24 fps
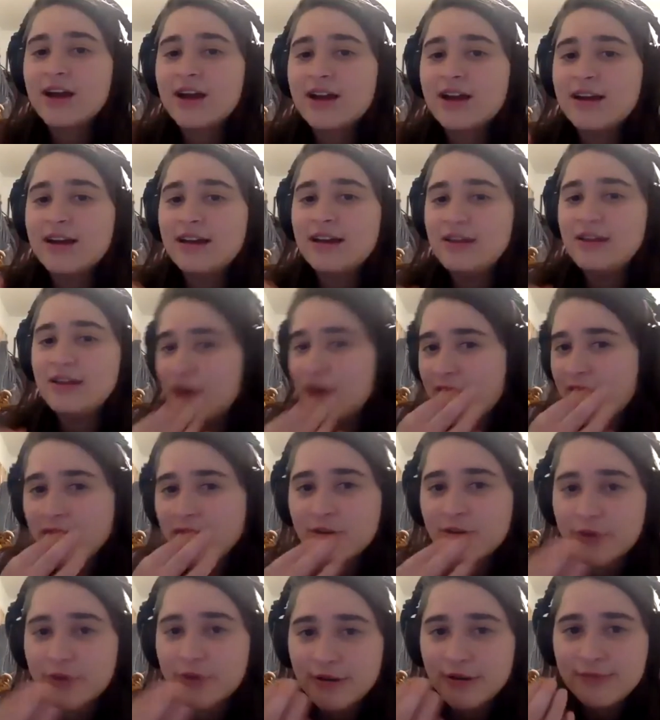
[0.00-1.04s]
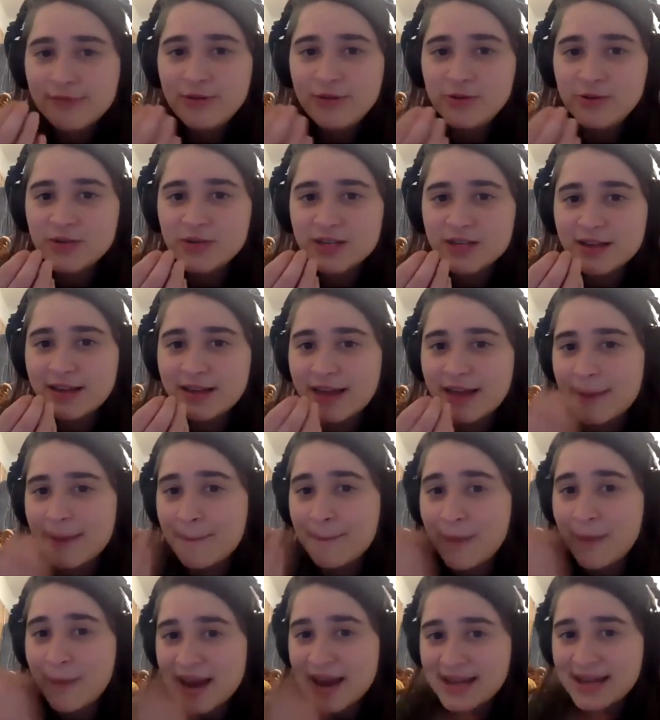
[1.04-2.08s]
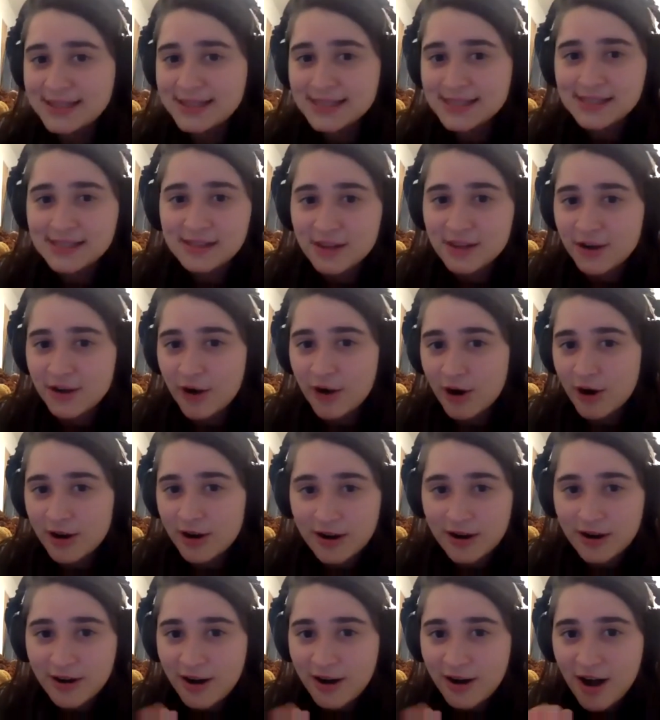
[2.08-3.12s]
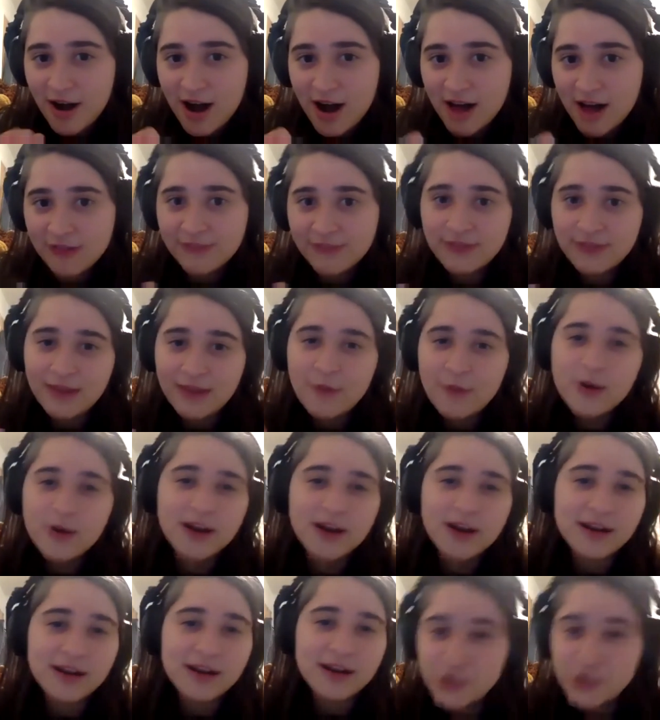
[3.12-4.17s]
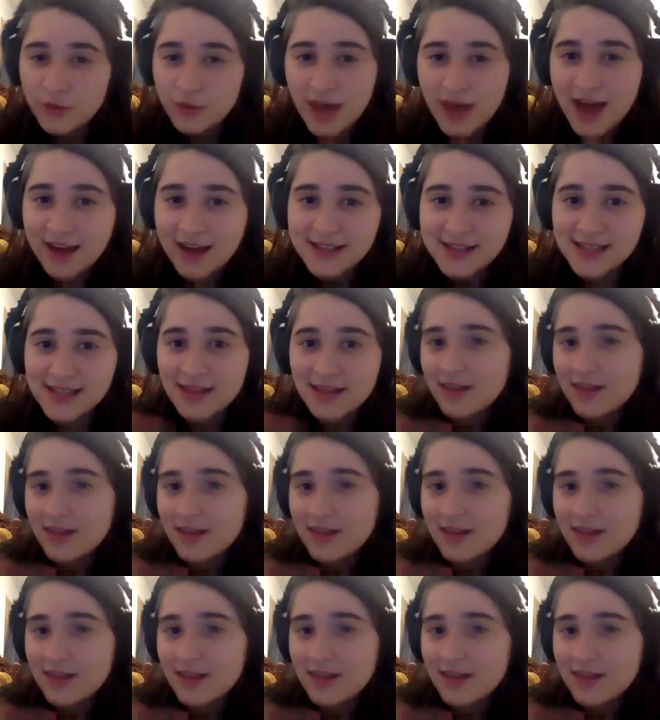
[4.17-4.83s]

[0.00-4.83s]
gonna, you know how the groom usually like bites the garter off? They weren't gonna do that because they